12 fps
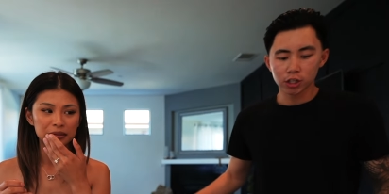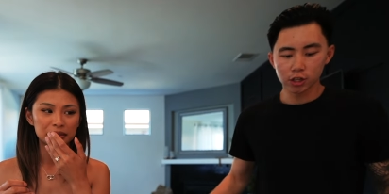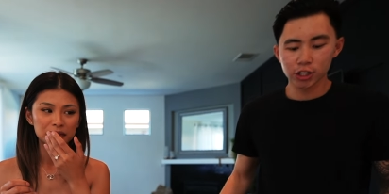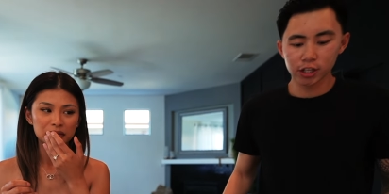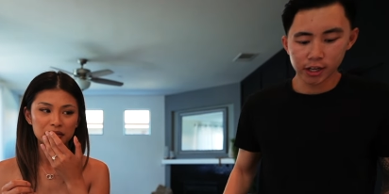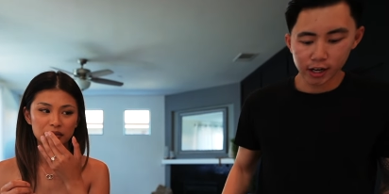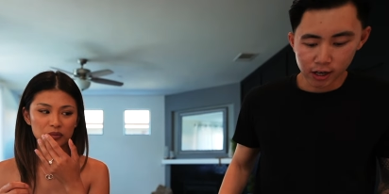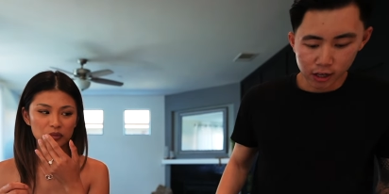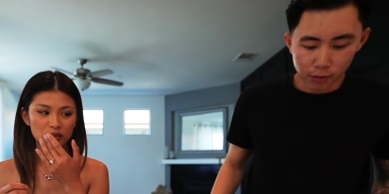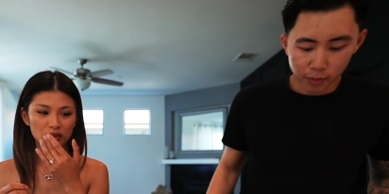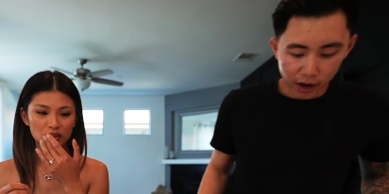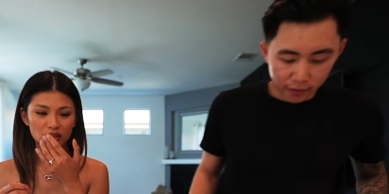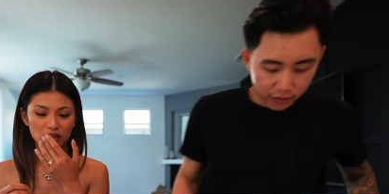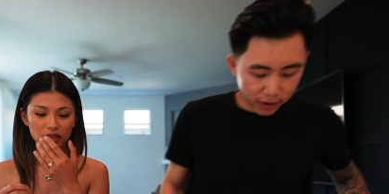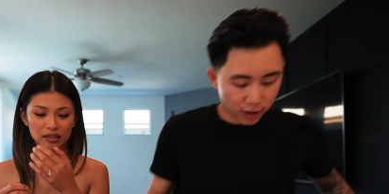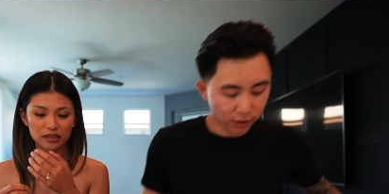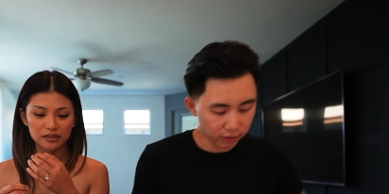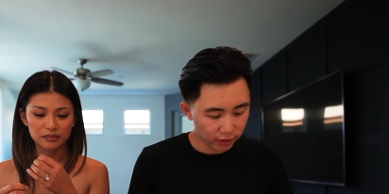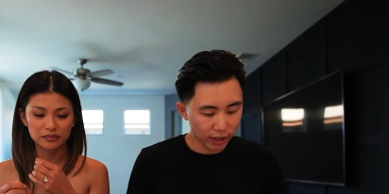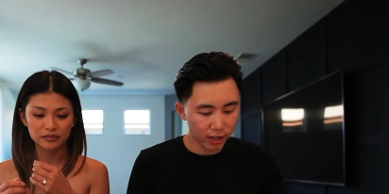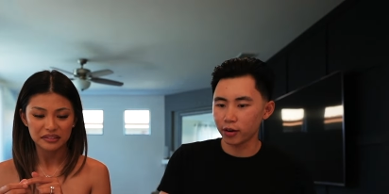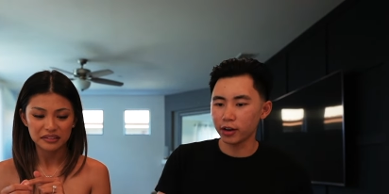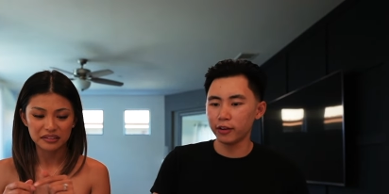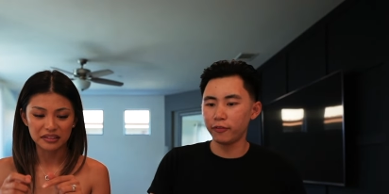Speaker 1: should I just take another bite for the hell of it?
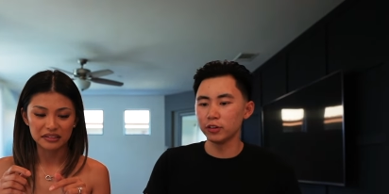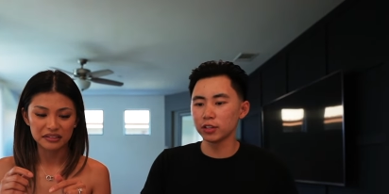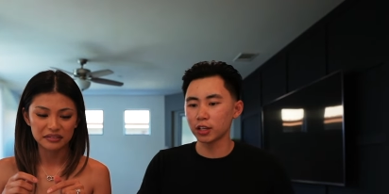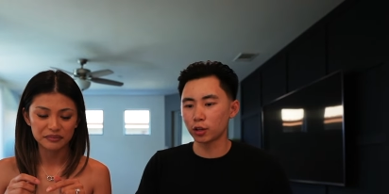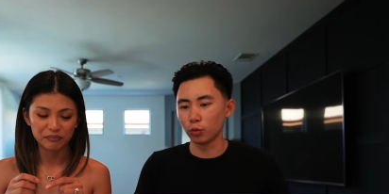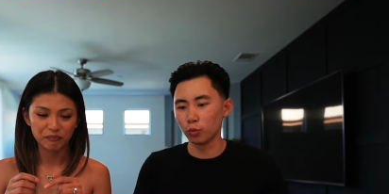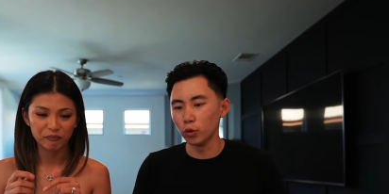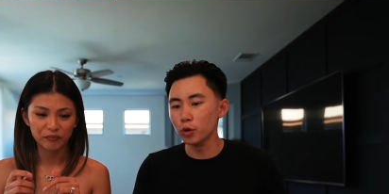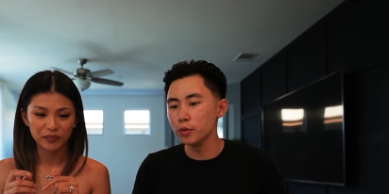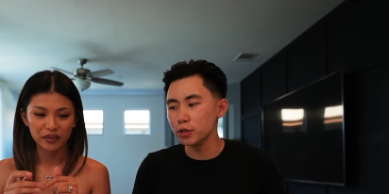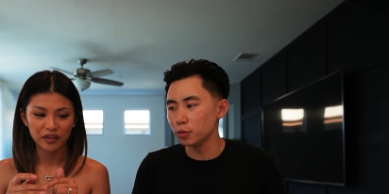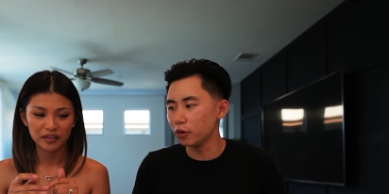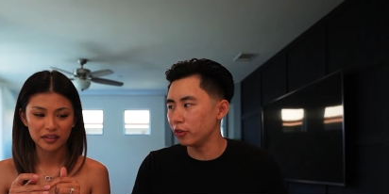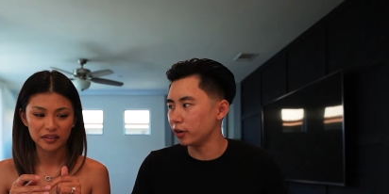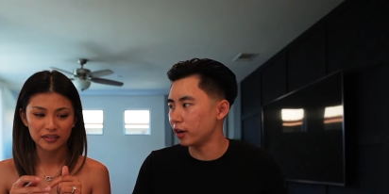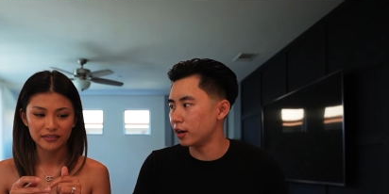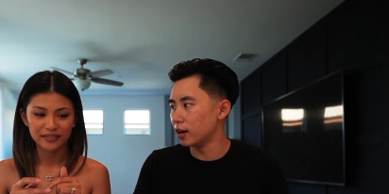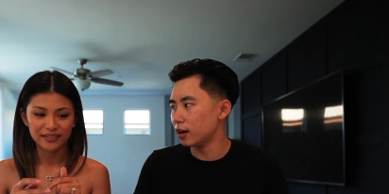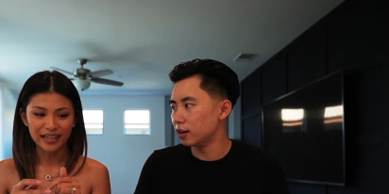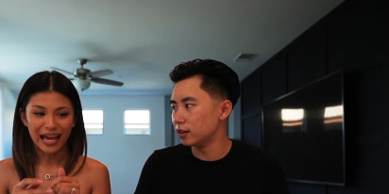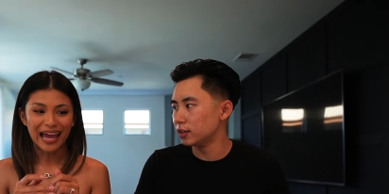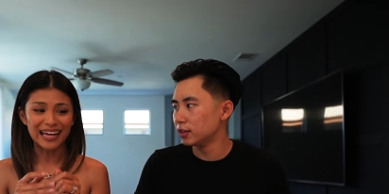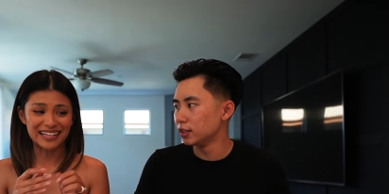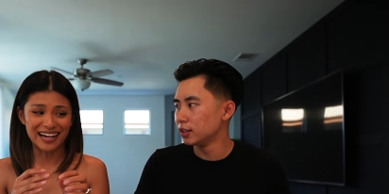It feels like the room is moving right now.
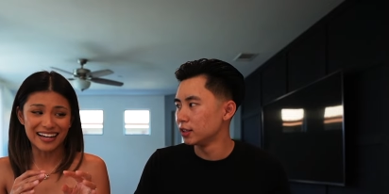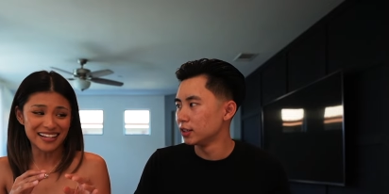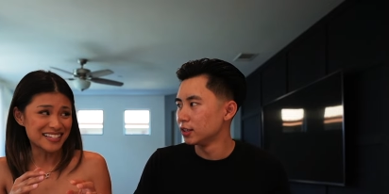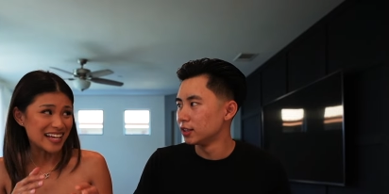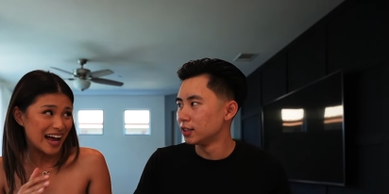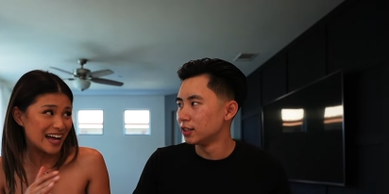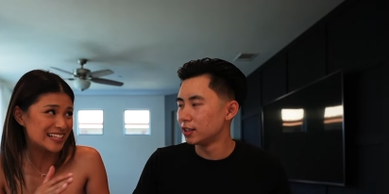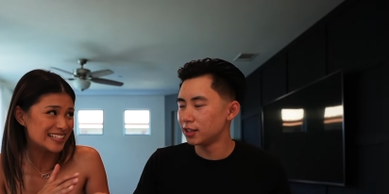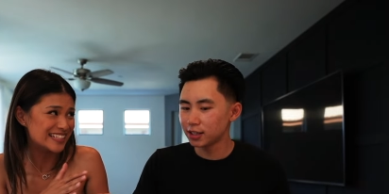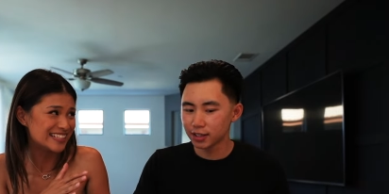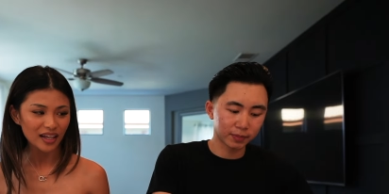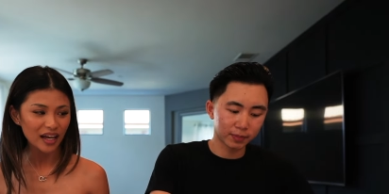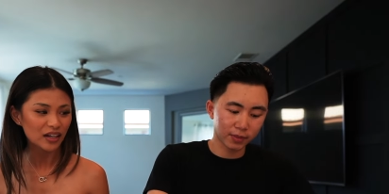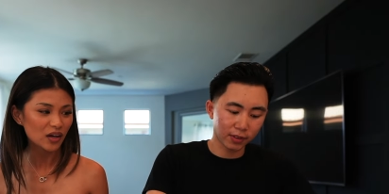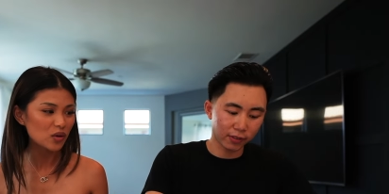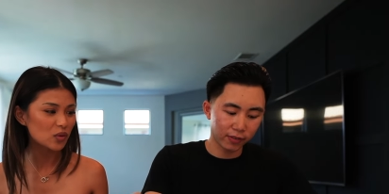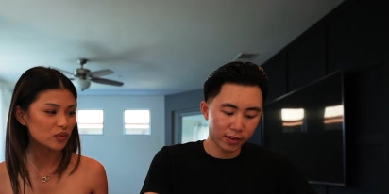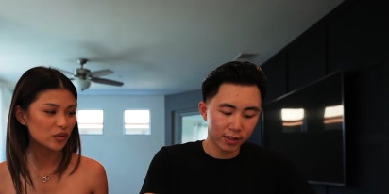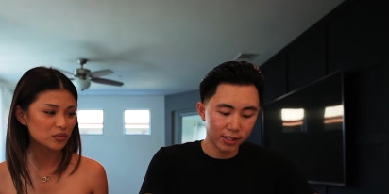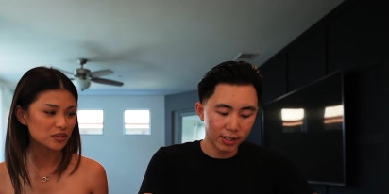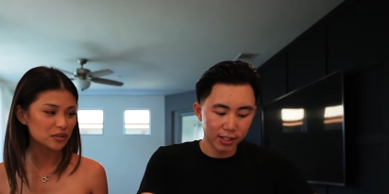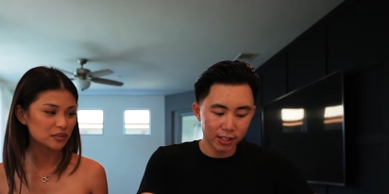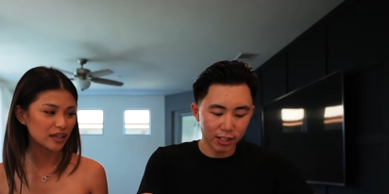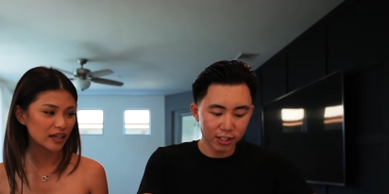
Speaker 2: It kind of does. No, don't
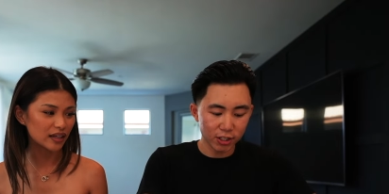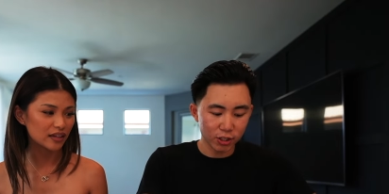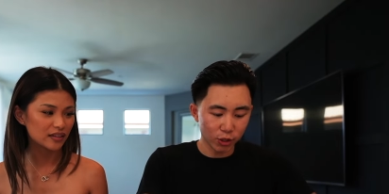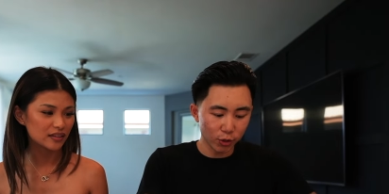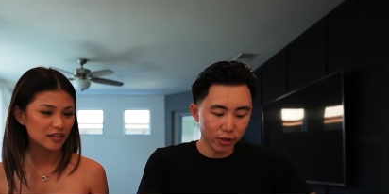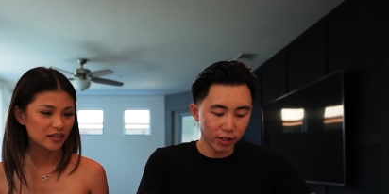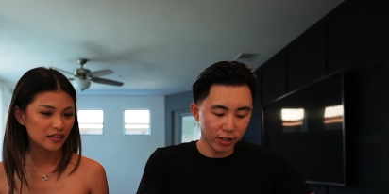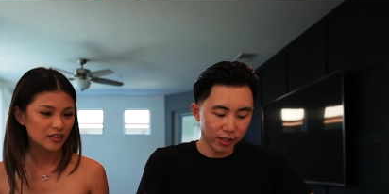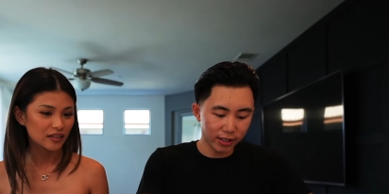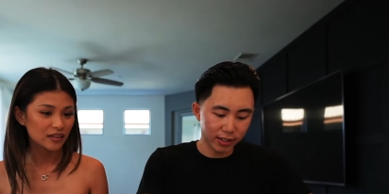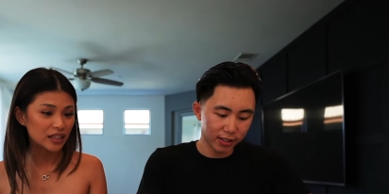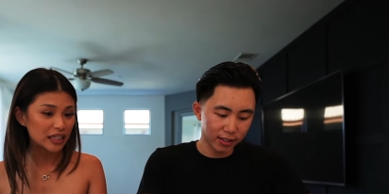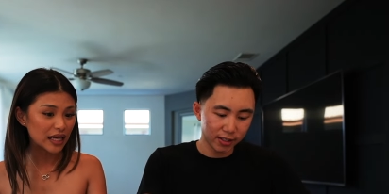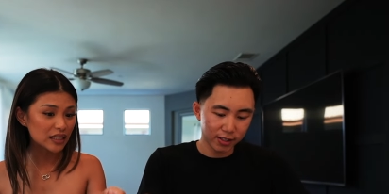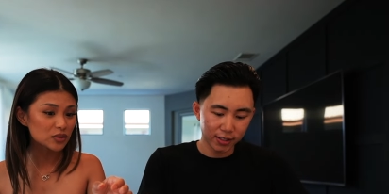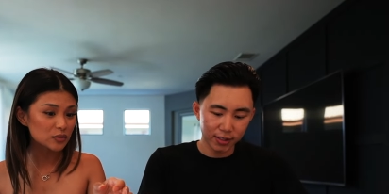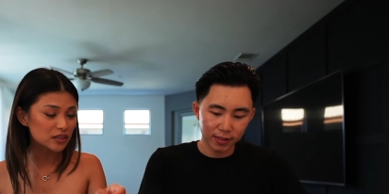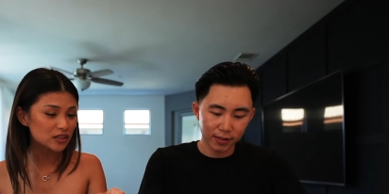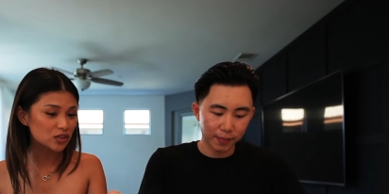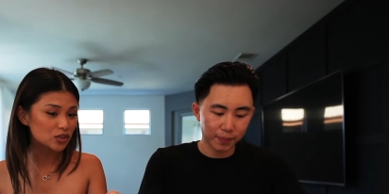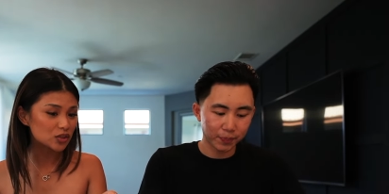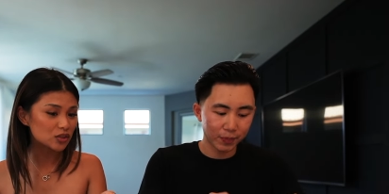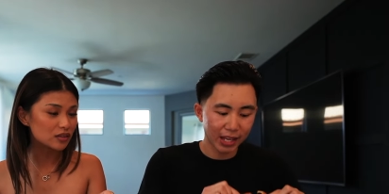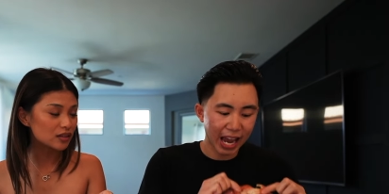do it.
Speaker 1: Let's just do it.
Speaker 2: The next one is
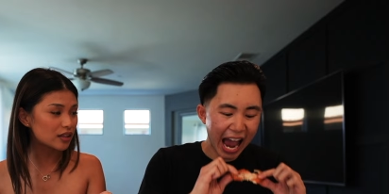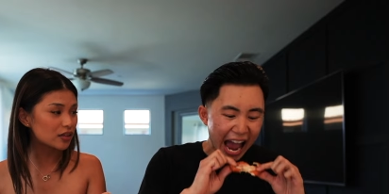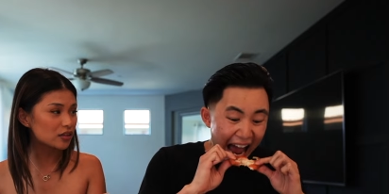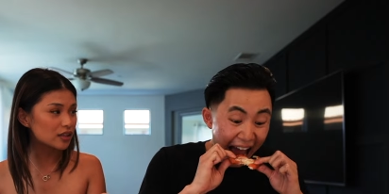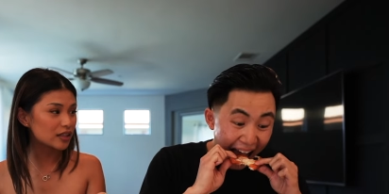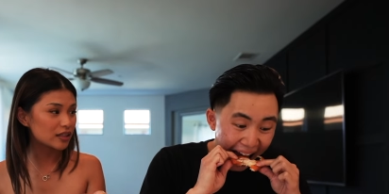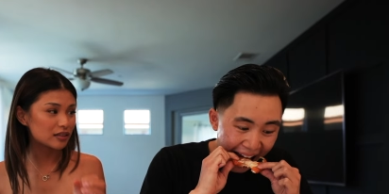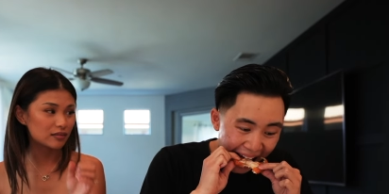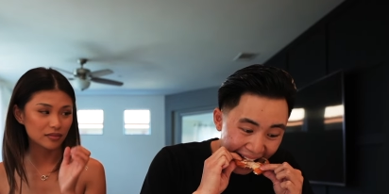literally...